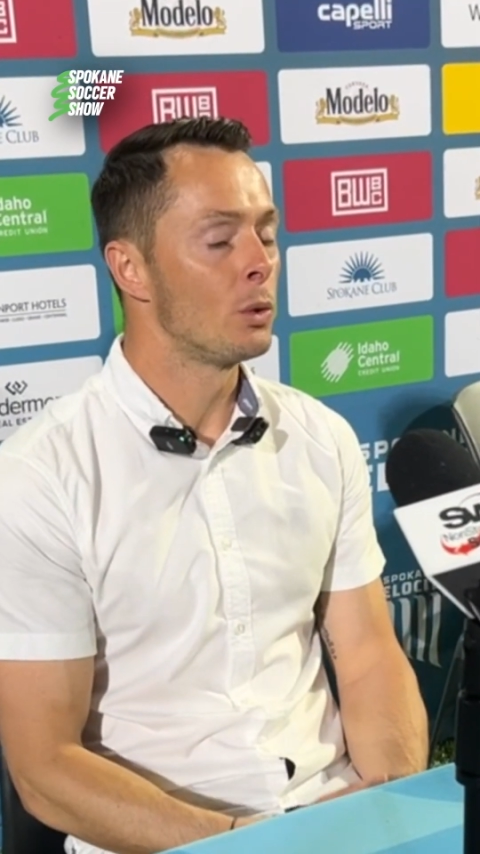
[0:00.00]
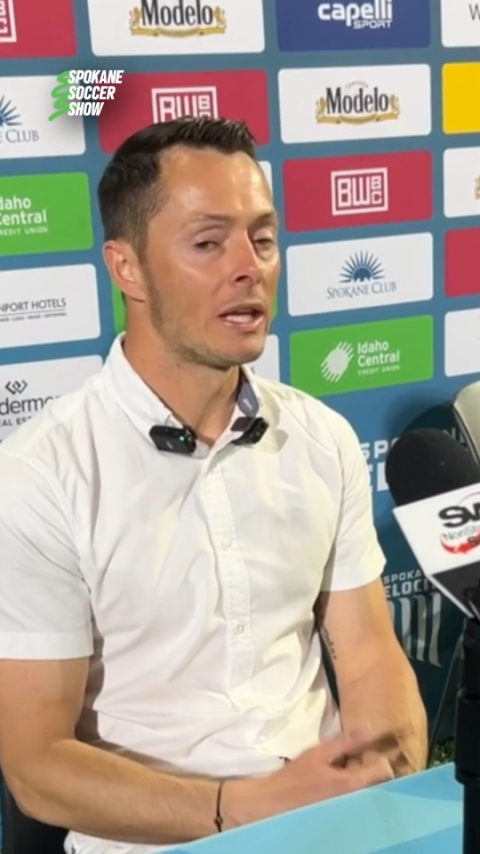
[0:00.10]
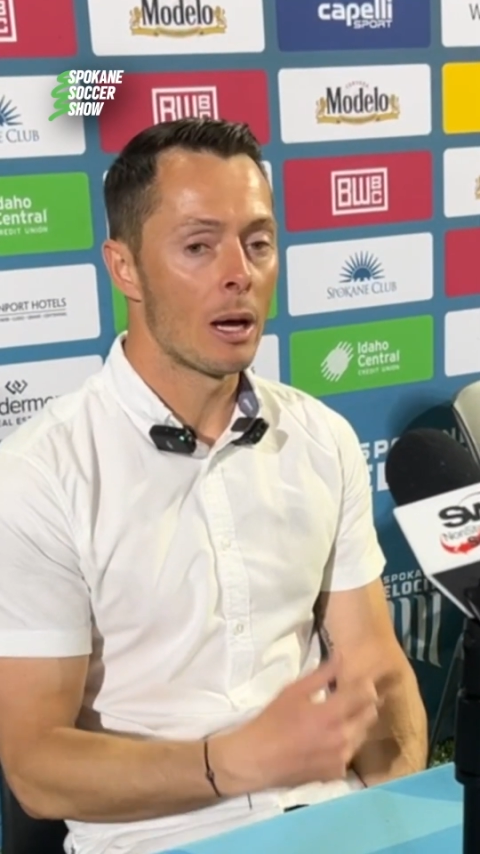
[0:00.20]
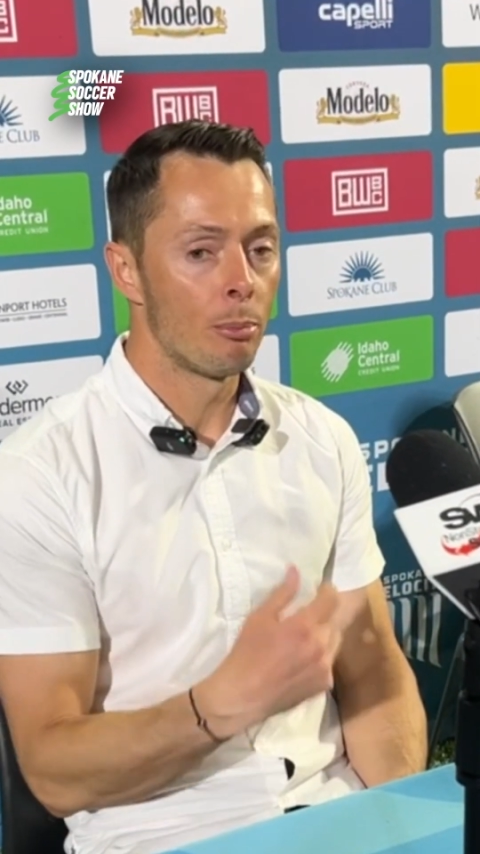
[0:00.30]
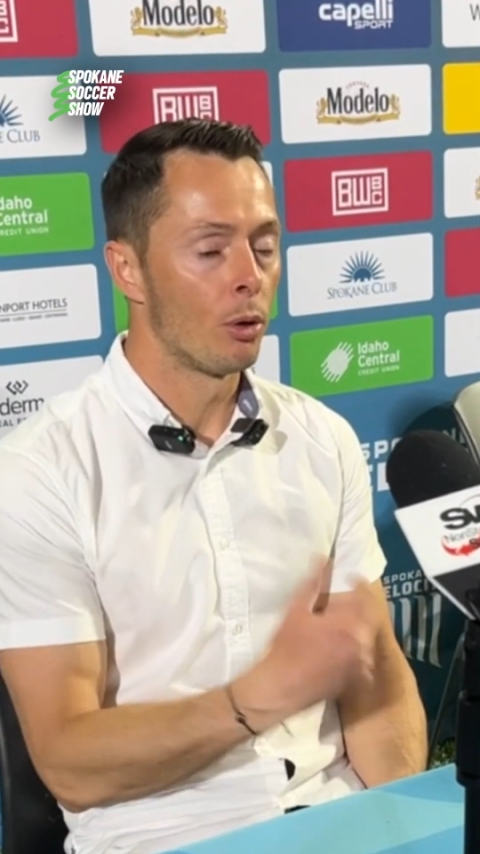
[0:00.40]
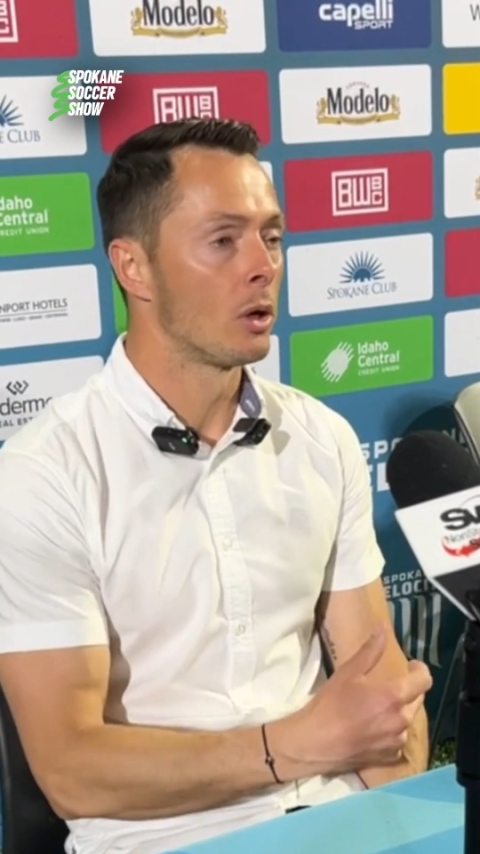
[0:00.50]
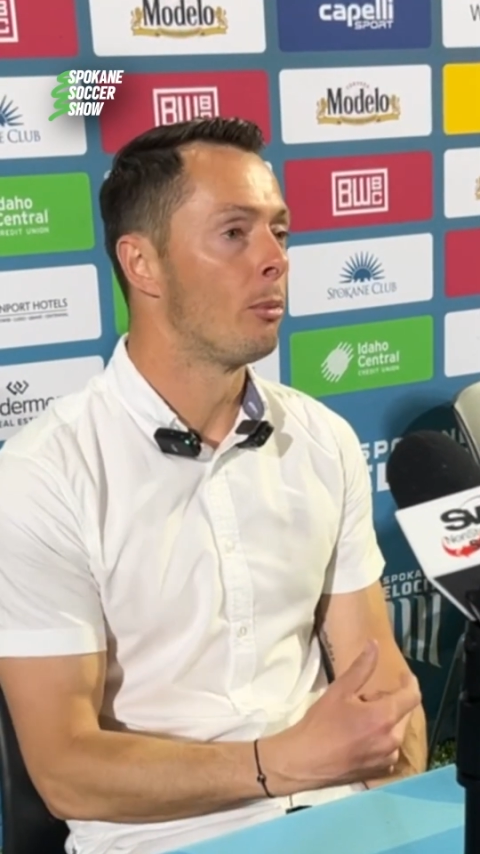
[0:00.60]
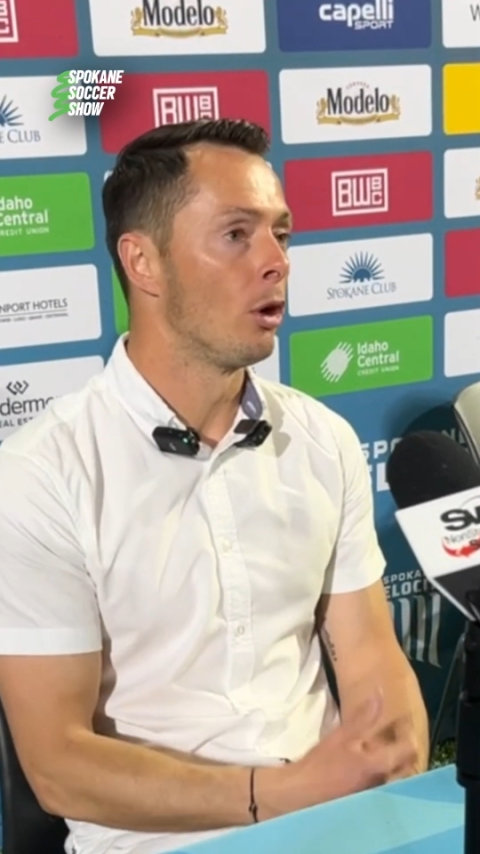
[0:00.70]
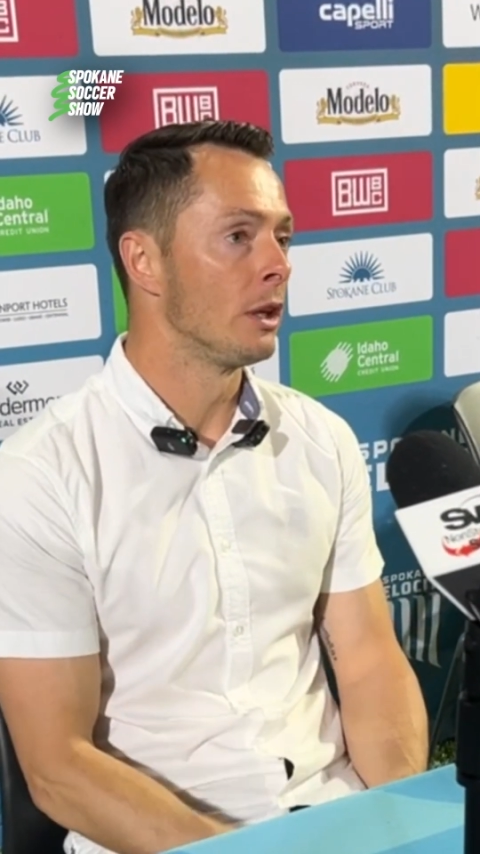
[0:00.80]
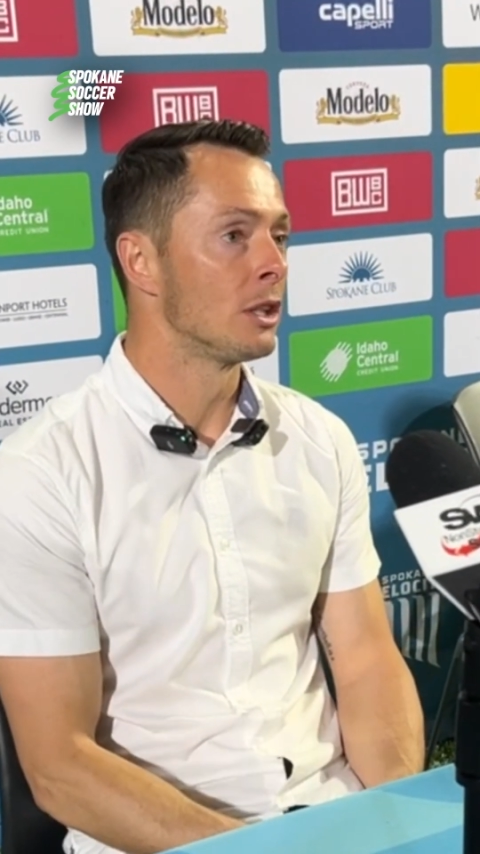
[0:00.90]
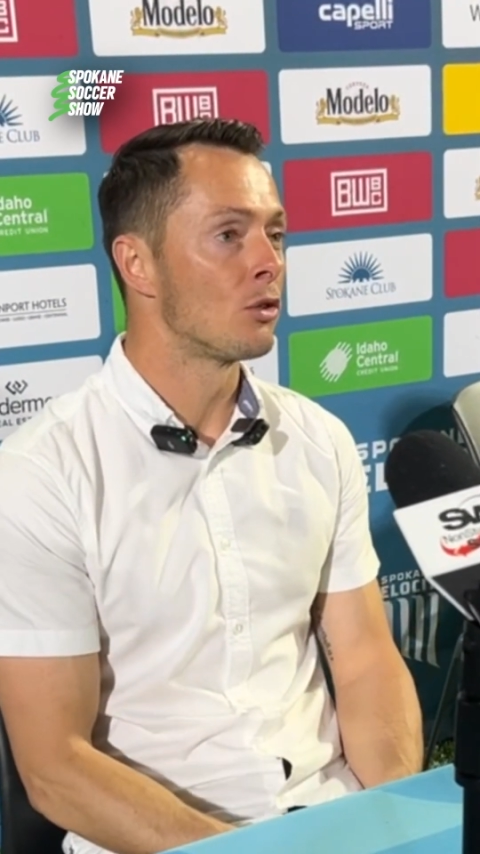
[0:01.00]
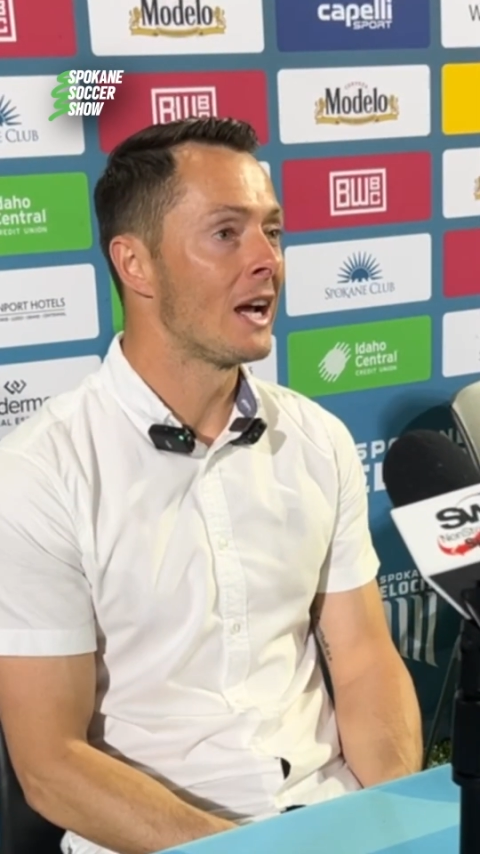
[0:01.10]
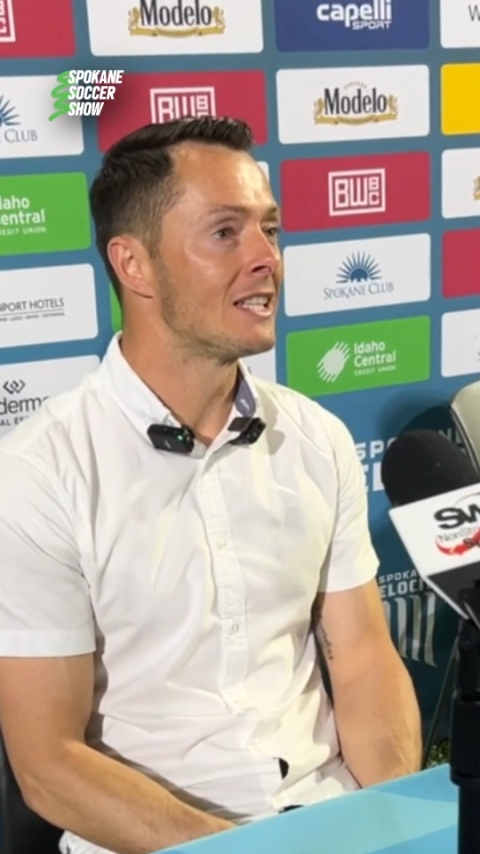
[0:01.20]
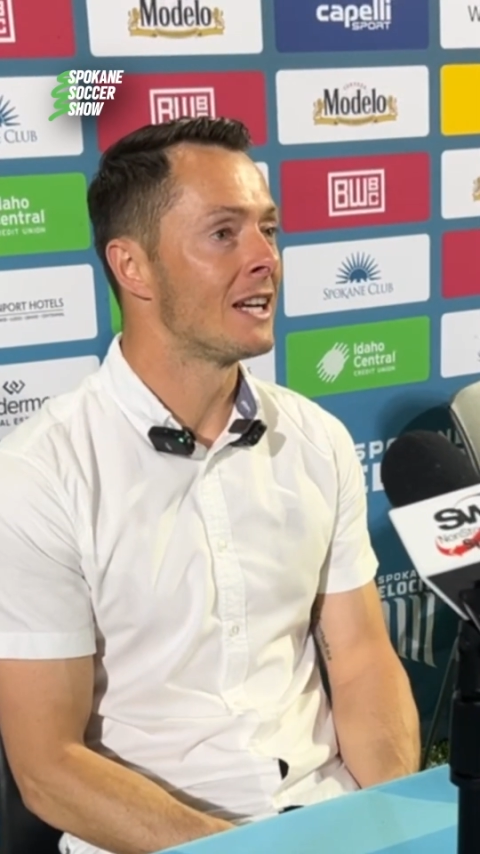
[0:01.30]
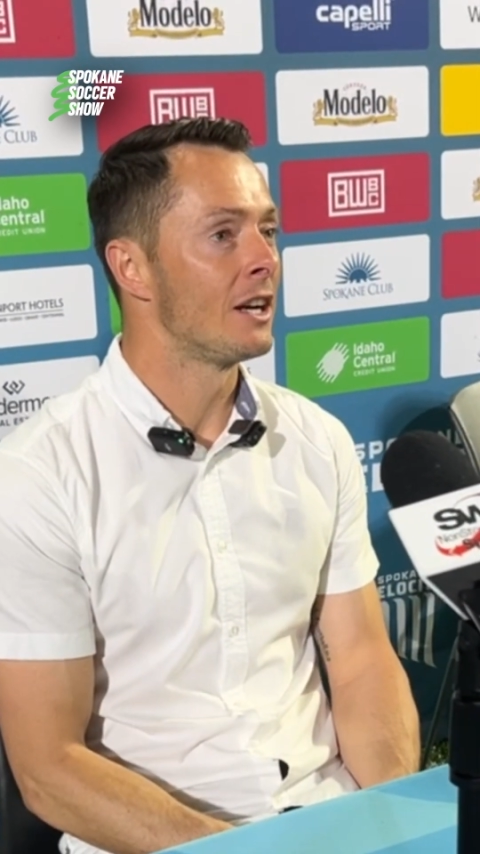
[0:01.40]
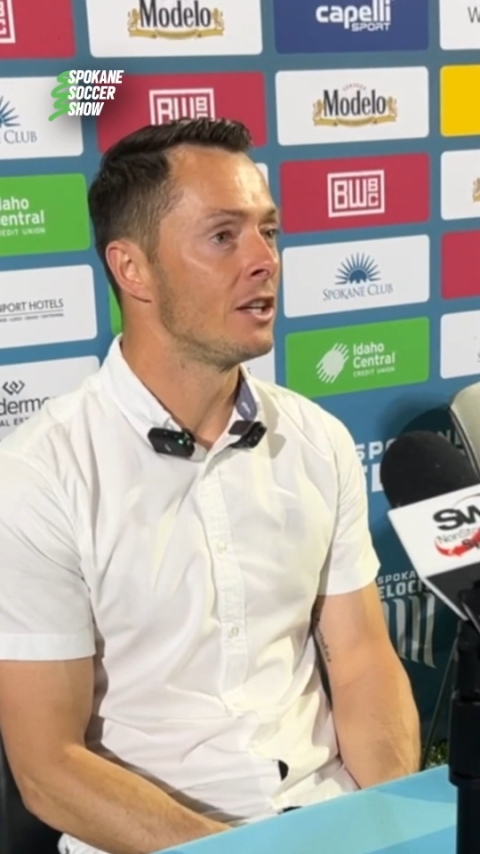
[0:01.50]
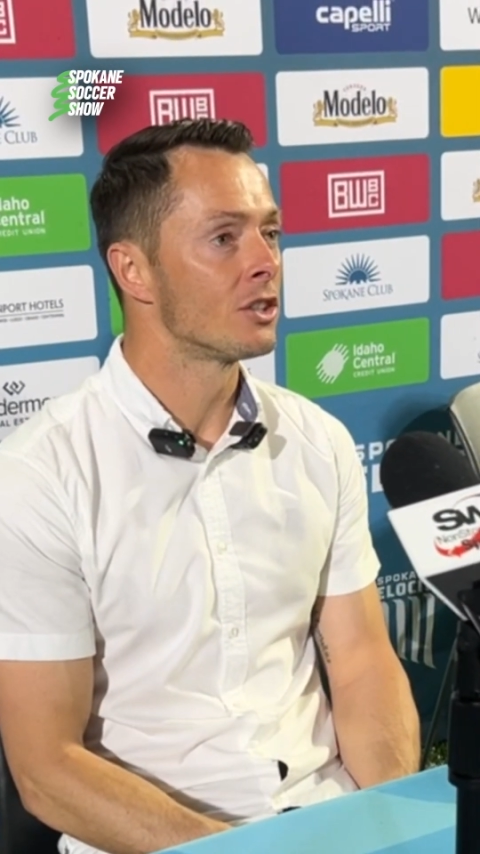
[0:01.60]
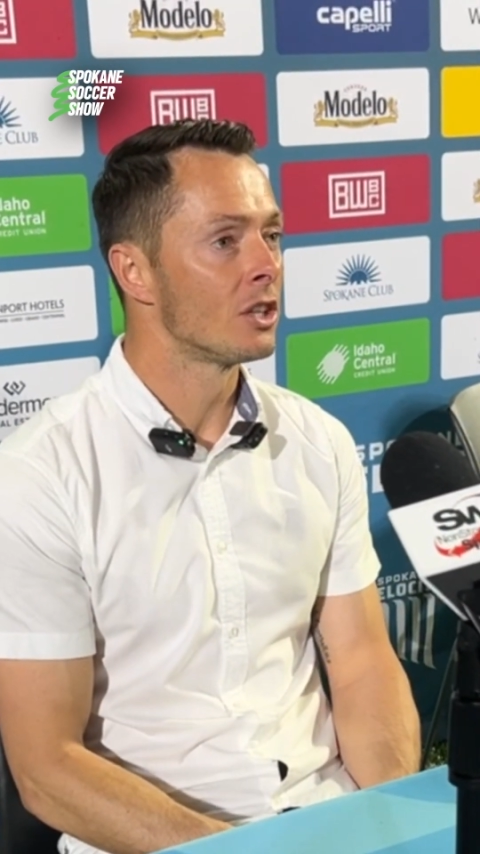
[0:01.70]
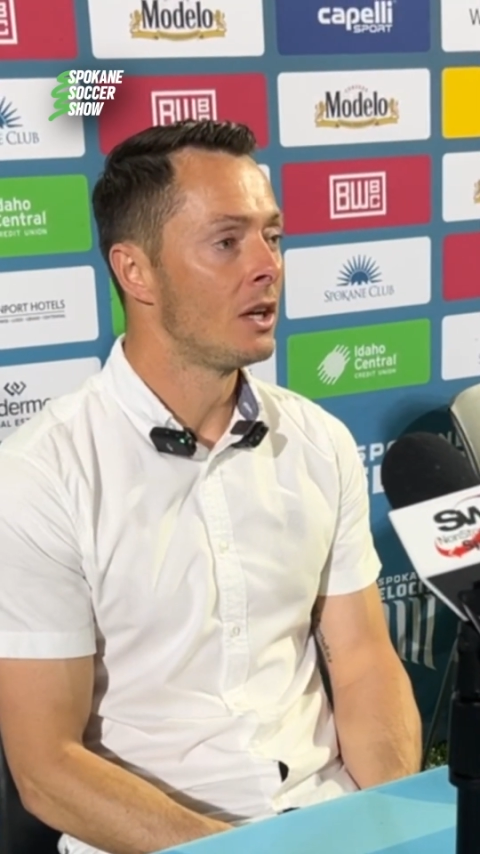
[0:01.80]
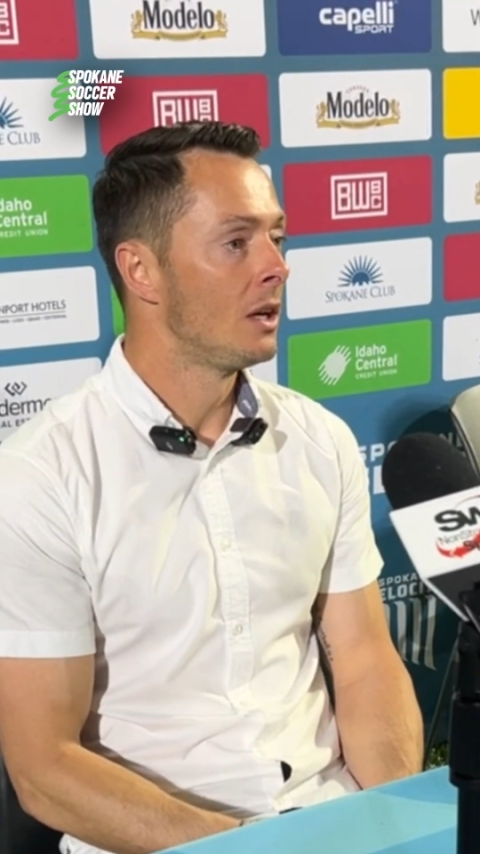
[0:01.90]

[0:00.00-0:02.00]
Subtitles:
We kept putting the ball in the right areas,